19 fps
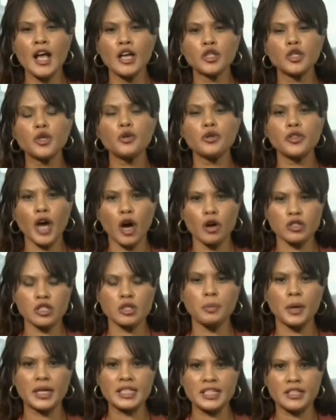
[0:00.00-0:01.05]

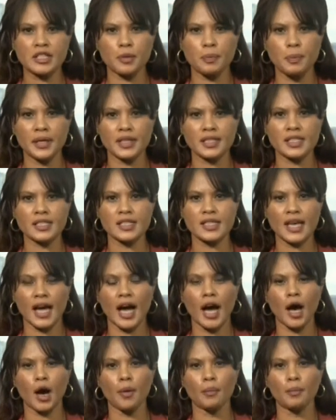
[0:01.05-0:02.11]
2,000 participants
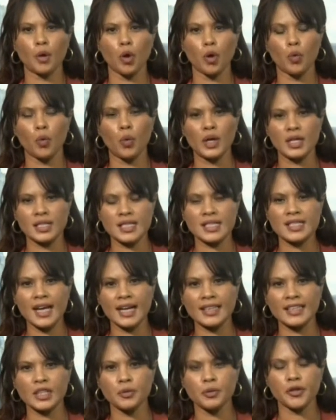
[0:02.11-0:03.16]
were
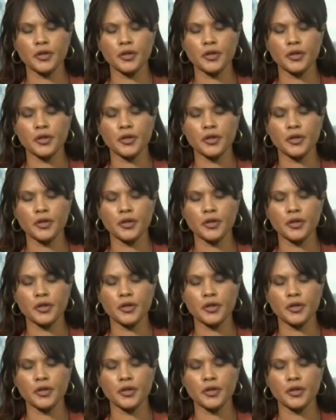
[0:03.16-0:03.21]
studied